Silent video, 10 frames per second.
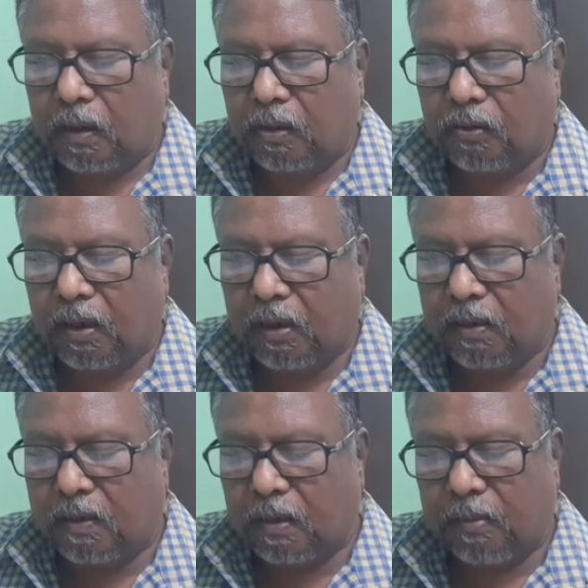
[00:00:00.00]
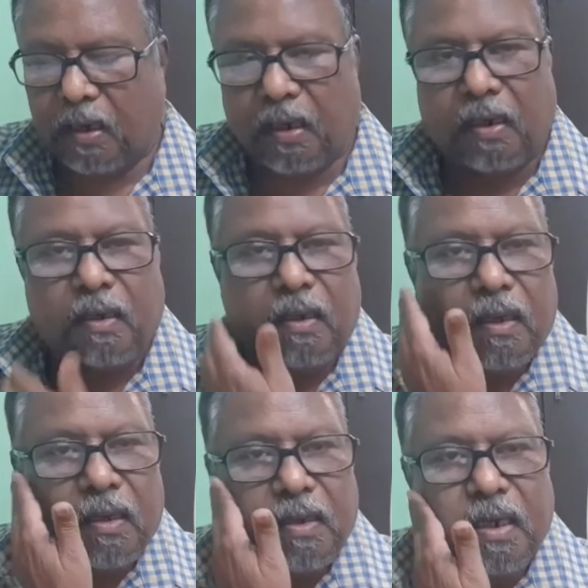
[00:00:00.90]
to the seminal
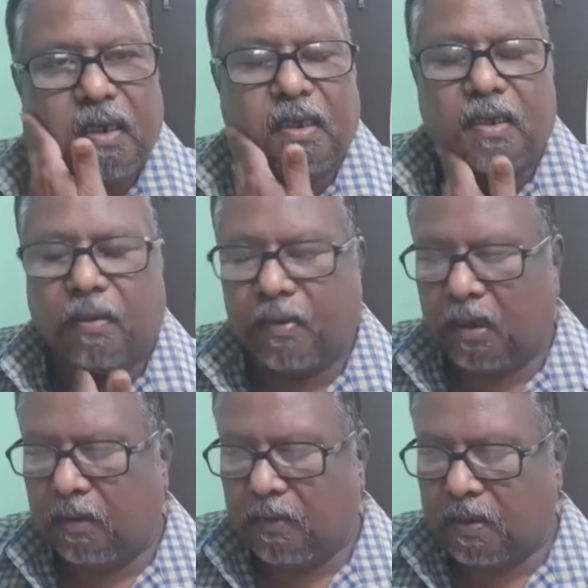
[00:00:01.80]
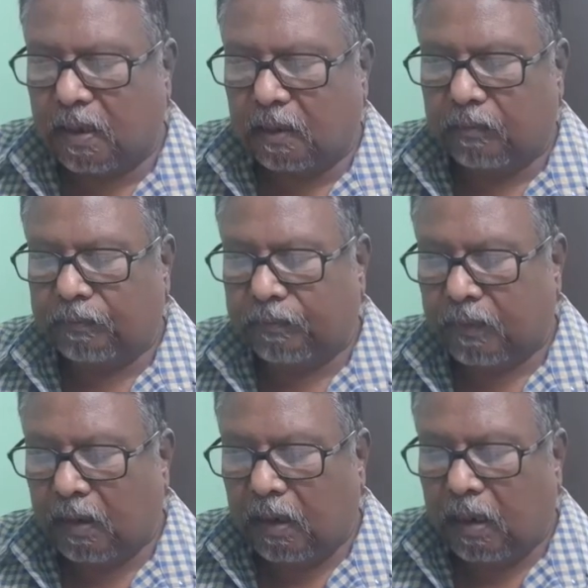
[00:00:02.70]
duct, seminal vesicle.
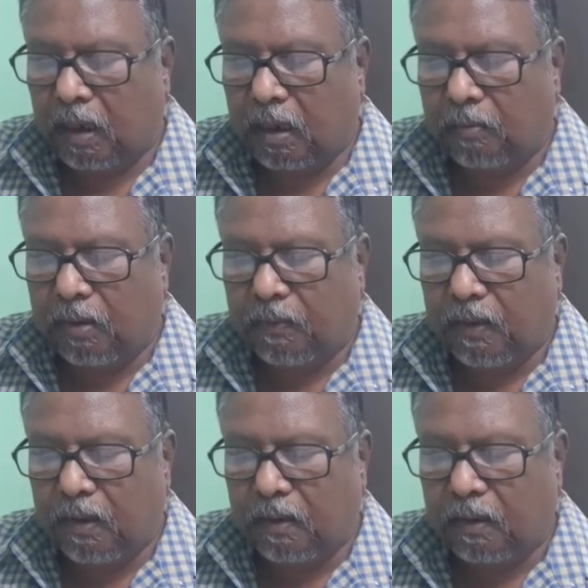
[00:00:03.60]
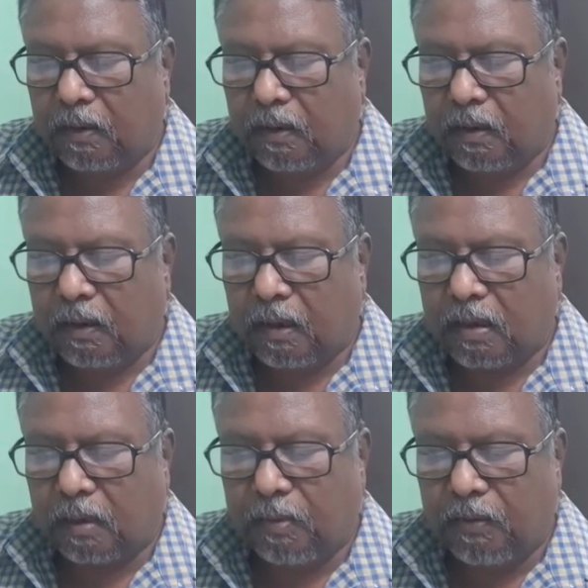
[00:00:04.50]
In between the
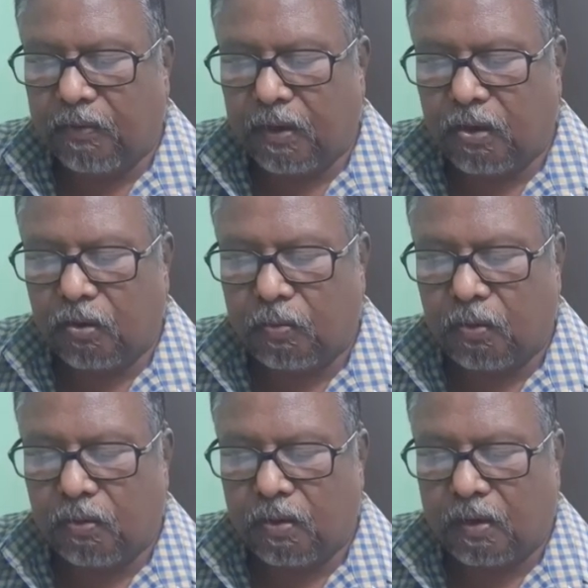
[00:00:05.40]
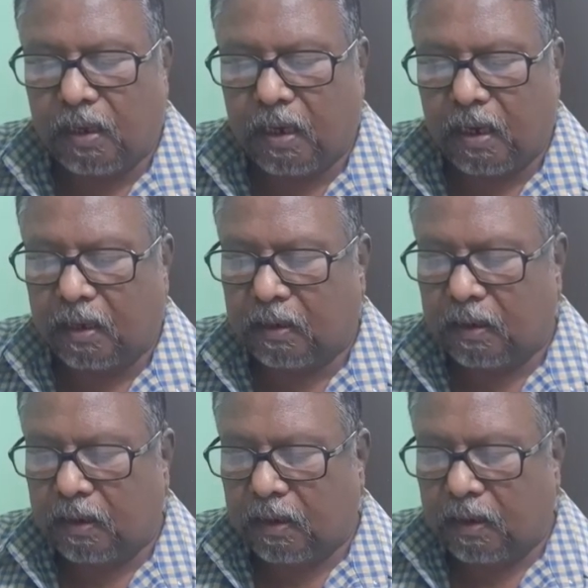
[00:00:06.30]
seminiferous tubules, there are
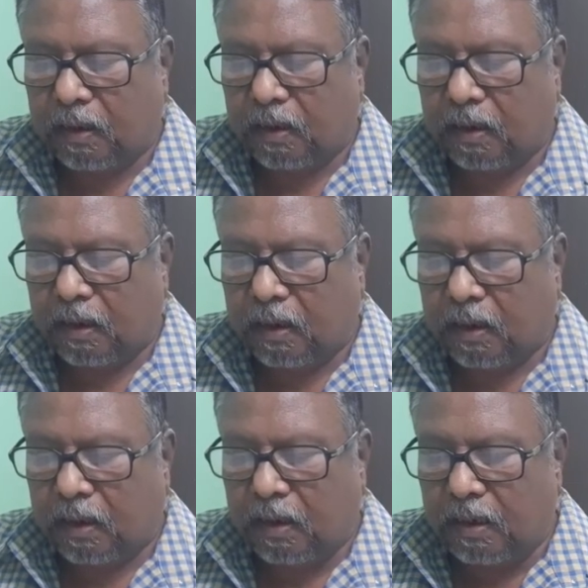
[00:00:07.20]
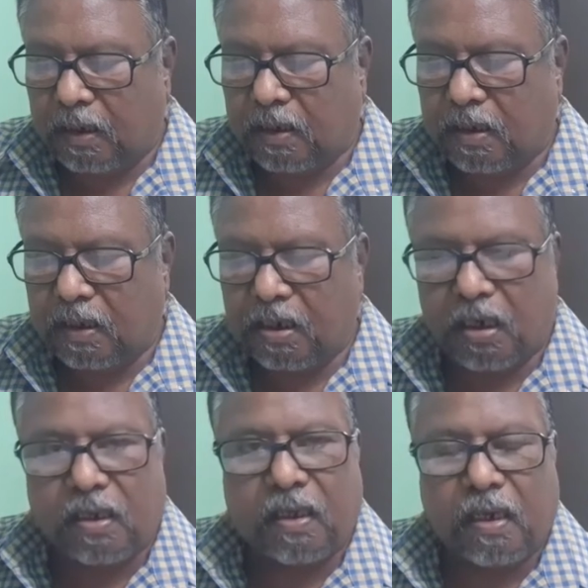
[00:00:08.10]

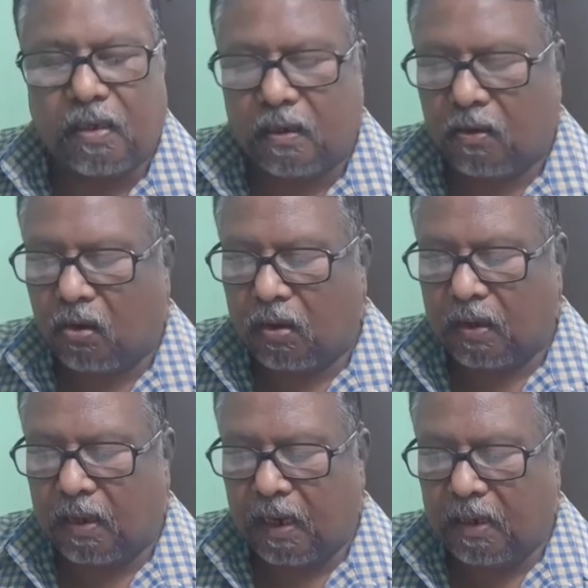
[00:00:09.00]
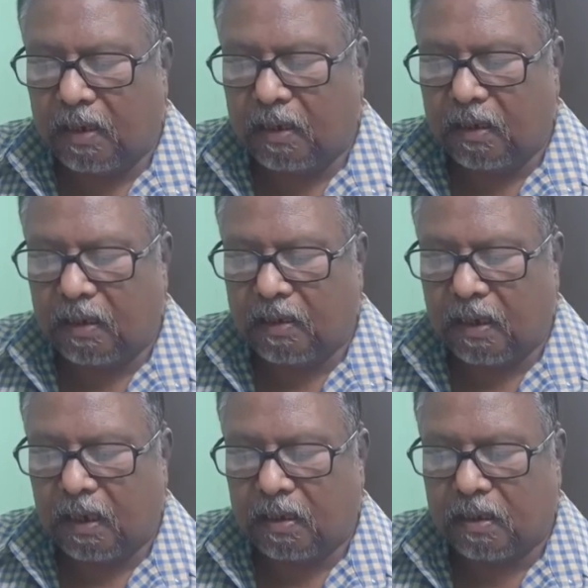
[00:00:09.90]
interstitial cells or the Leydig
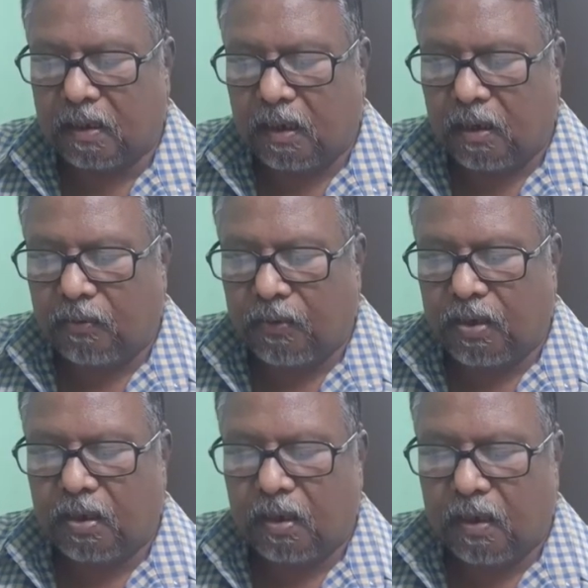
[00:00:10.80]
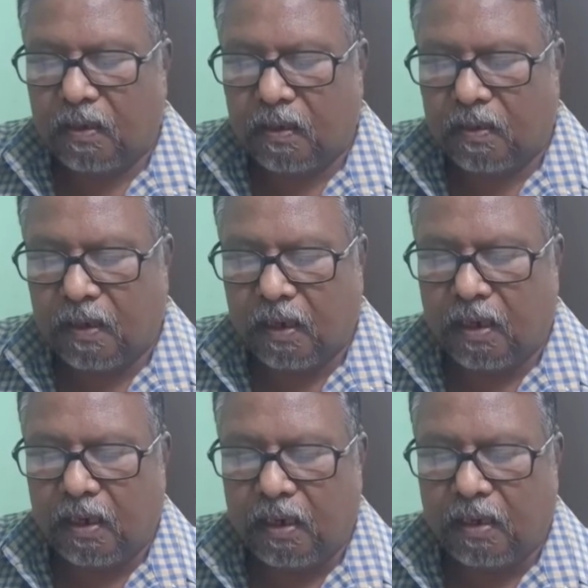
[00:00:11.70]
cells which
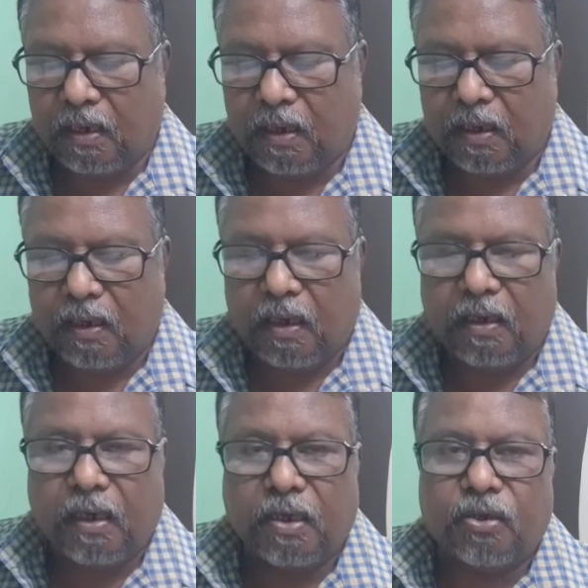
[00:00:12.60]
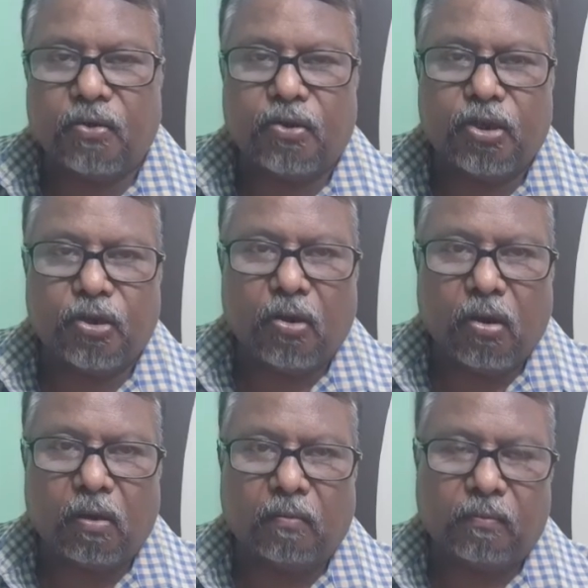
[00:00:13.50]
secrete the
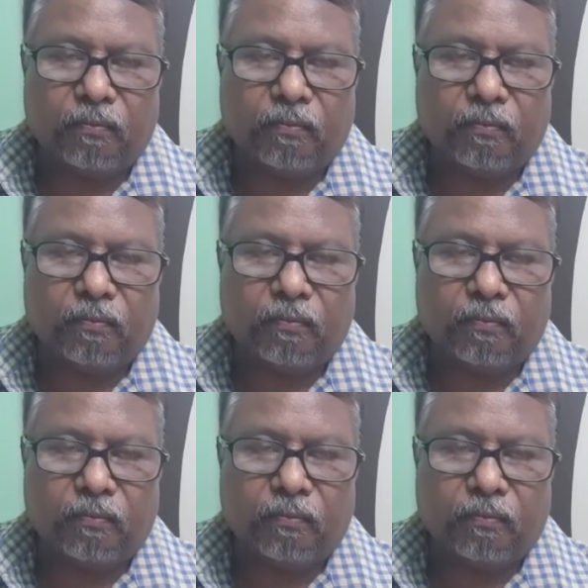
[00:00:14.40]
testosterone.